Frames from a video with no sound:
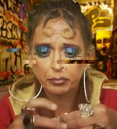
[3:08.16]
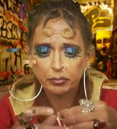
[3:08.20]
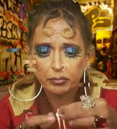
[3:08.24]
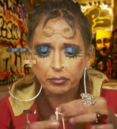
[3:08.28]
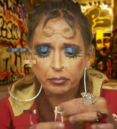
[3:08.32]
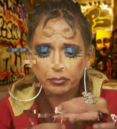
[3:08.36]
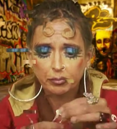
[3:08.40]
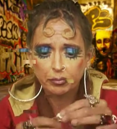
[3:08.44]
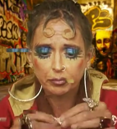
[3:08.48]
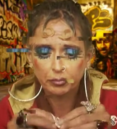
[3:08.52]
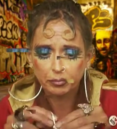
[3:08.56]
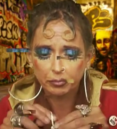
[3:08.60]

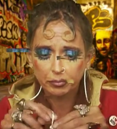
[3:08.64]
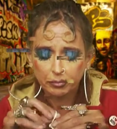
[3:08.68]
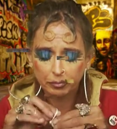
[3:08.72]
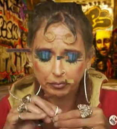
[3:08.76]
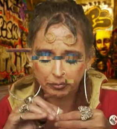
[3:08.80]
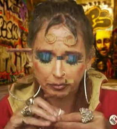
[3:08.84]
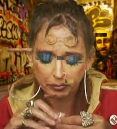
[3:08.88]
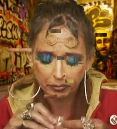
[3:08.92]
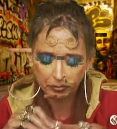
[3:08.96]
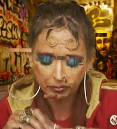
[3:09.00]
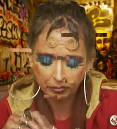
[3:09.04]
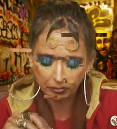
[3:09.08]

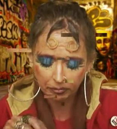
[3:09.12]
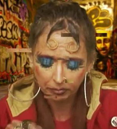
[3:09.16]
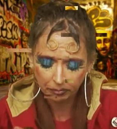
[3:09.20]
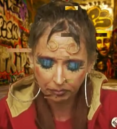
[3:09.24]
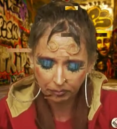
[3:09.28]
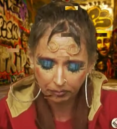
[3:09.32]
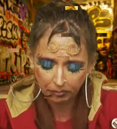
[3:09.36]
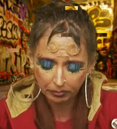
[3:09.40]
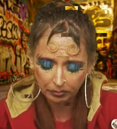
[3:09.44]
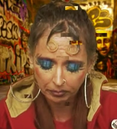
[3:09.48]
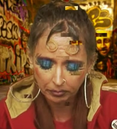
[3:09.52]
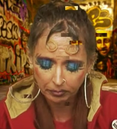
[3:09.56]

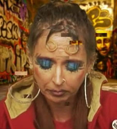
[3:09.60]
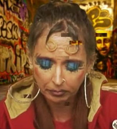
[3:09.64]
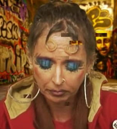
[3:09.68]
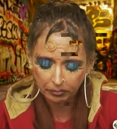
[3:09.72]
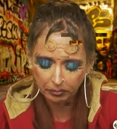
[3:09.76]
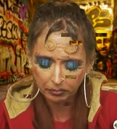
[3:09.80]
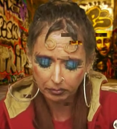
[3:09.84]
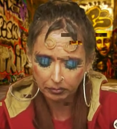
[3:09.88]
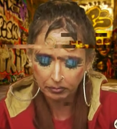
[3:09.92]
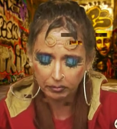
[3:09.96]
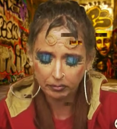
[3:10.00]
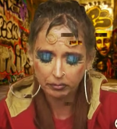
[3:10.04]

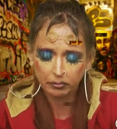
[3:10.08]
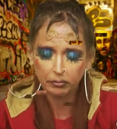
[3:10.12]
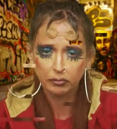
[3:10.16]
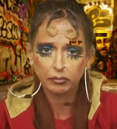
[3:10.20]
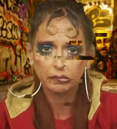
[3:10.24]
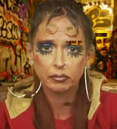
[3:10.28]
Nothing is said.